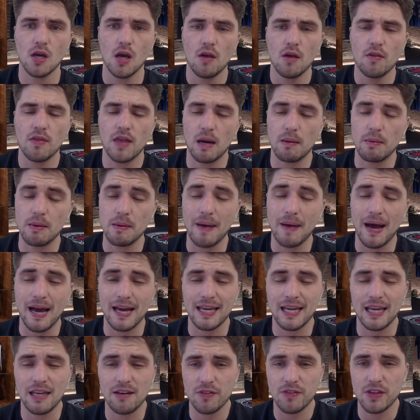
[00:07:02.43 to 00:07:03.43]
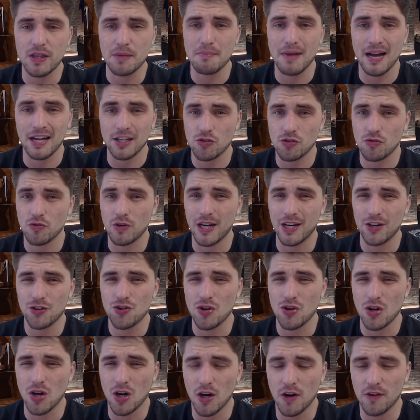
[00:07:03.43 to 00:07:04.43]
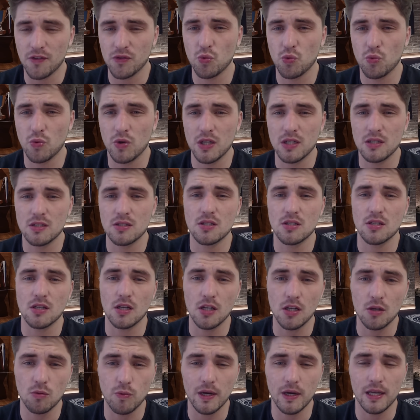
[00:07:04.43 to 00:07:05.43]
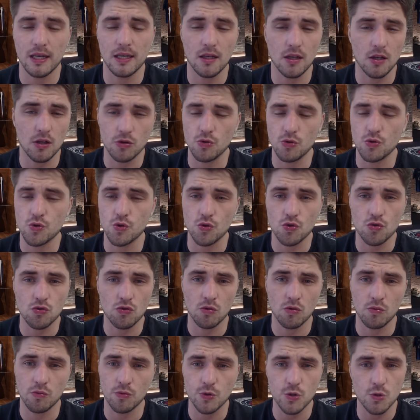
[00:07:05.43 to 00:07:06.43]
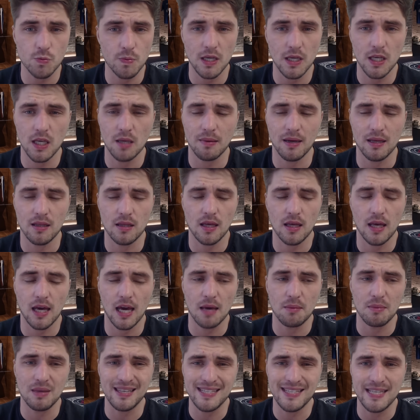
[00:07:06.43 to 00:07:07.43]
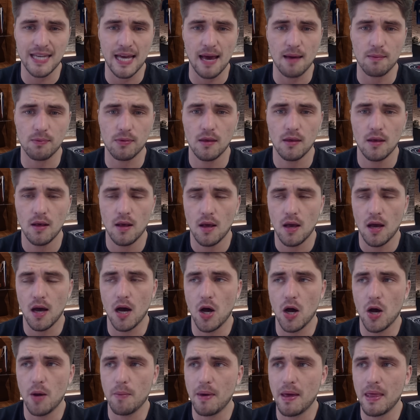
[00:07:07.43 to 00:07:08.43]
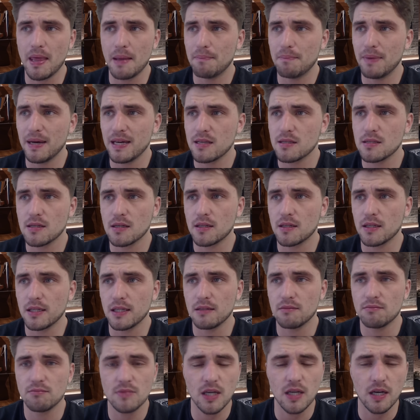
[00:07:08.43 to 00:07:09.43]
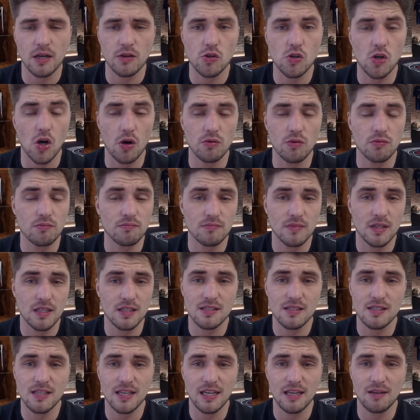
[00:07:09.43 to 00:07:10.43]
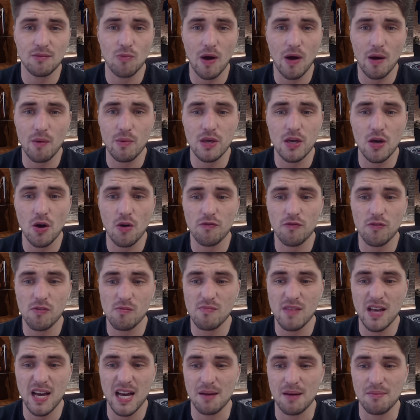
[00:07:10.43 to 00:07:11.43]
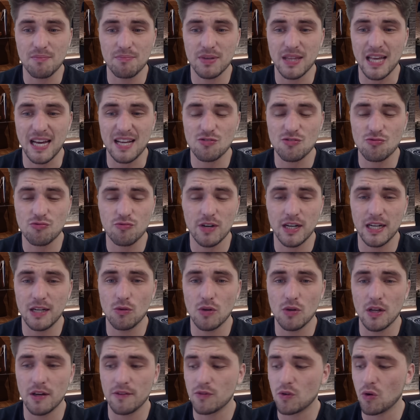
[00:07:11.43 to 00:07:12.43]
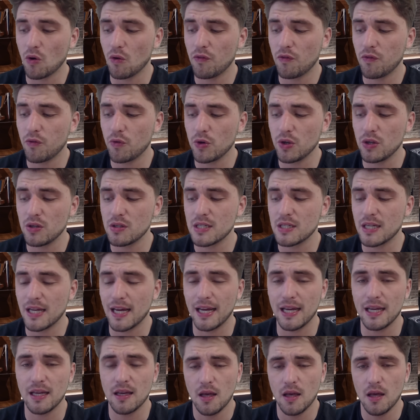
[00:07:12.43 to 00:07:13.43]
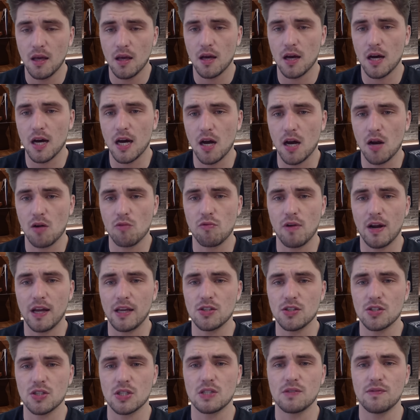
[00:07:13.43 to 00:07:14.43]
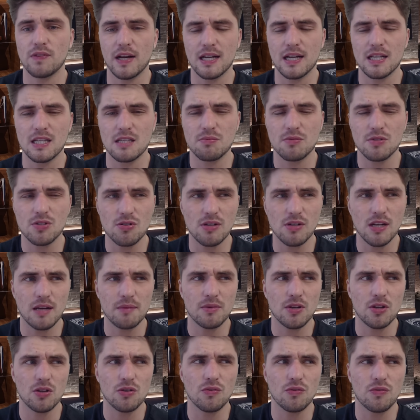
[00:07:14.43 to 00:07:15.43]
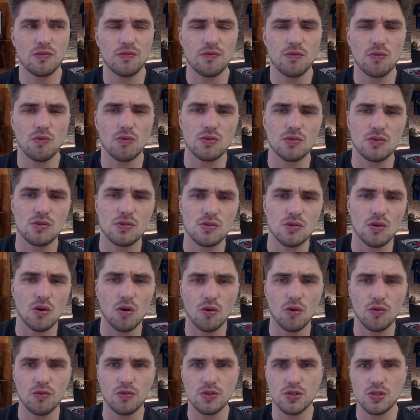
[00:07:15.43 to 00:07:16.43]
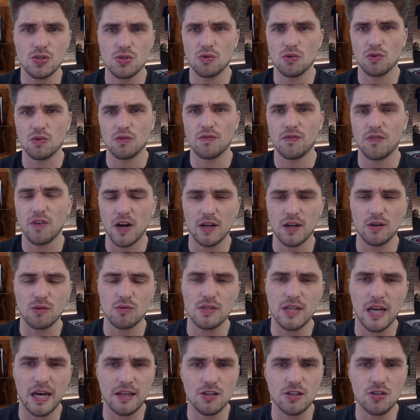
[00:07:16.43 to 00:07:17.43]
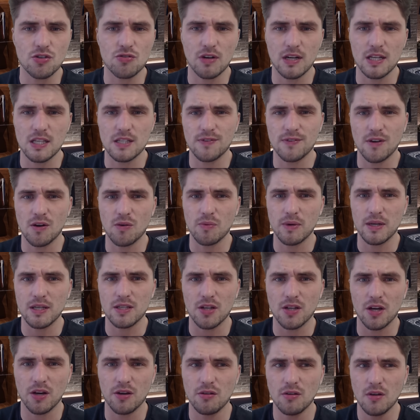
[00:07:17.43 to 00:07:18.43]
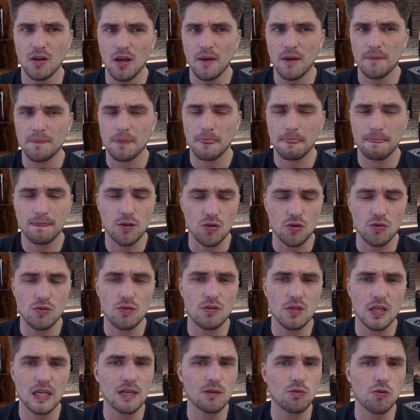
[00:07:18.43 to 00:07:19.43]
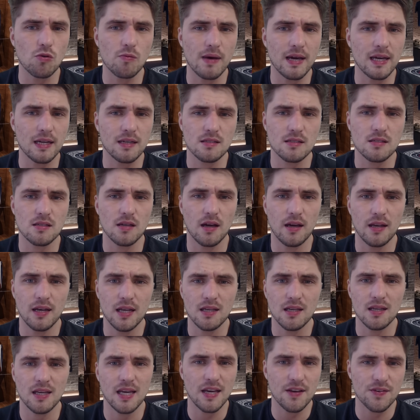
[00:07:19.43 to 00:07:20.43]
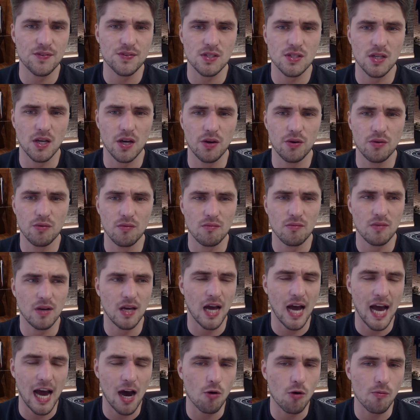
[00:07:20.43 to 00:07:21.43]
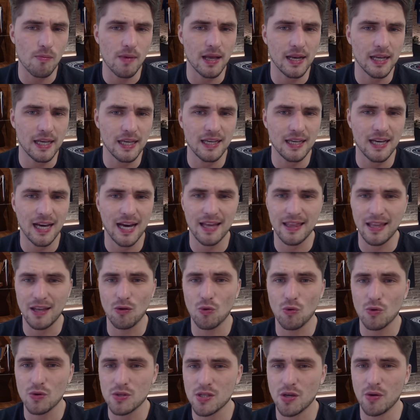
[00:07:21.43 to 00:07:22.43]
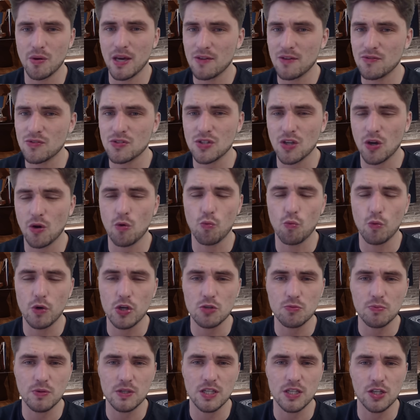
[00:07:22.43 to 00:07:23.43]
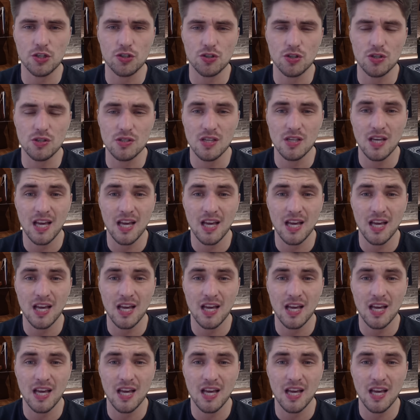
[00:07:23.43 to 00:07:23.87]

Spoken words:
then I'll be back in for the match reaction afterwards. Win, lose or draw, we'll speak about the game in depth. And then basically, go and see where we go from there. But that's really all I've got for you today, Rangers fans. But do let me know your thoughts on the sort of final day of the transfer window. Do you think we'll make a signing? If so, how many? And then also, if so, which positions